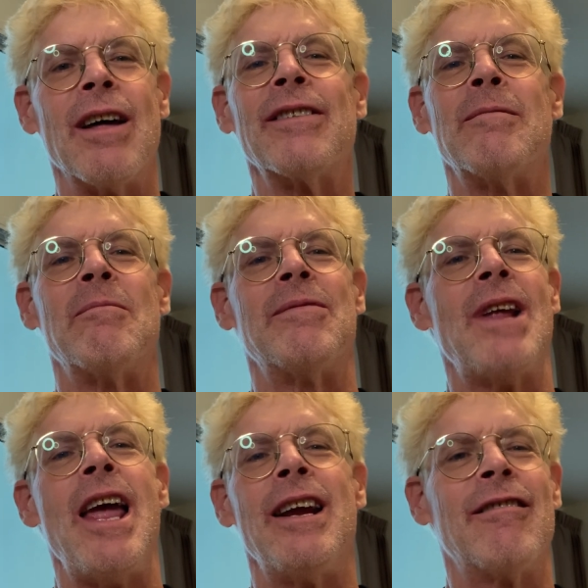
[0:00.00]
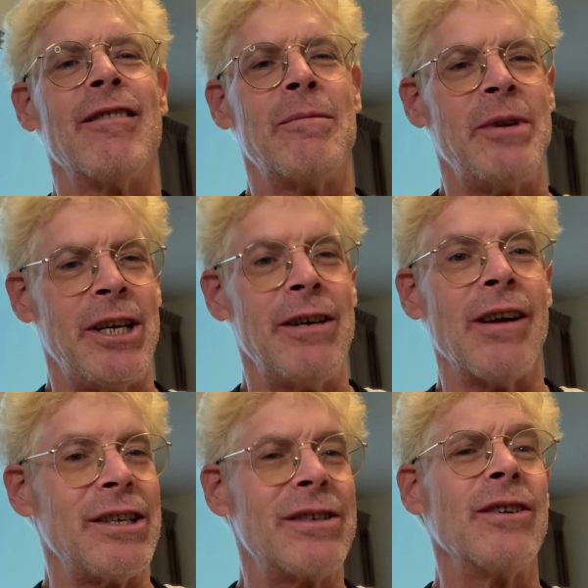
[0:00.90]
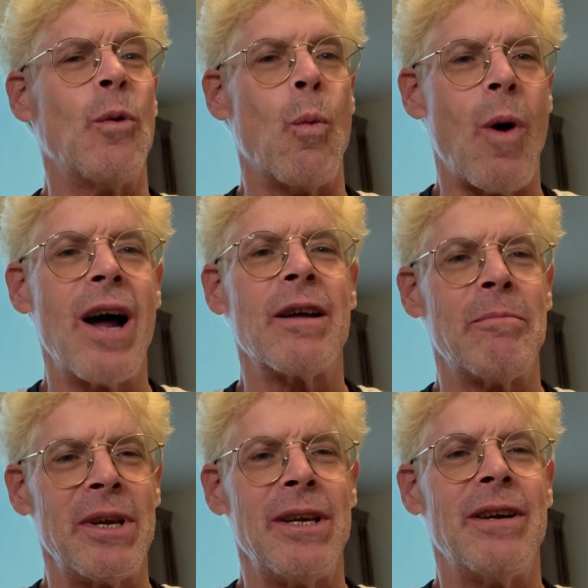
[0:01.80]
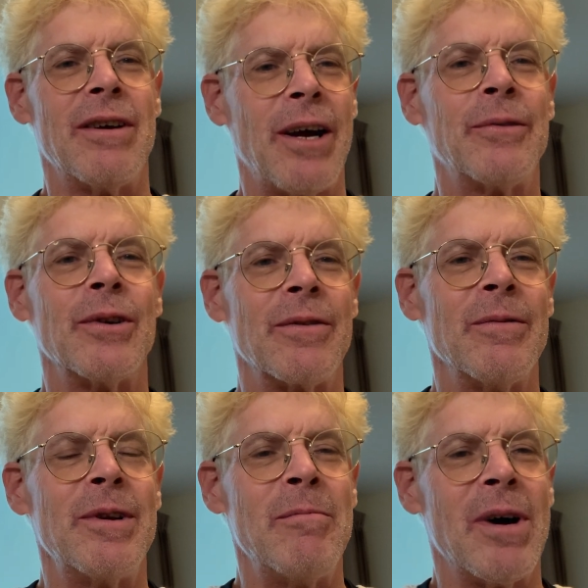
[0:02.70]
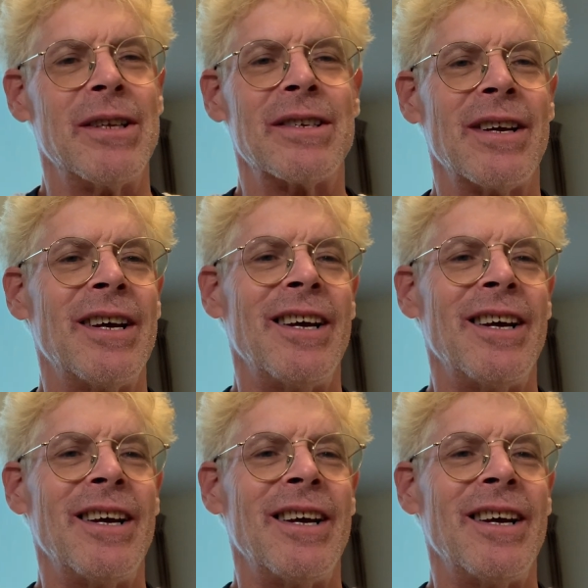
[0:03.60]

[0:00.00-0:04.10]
nothing anchoring me here, I still want to be here after 3 months.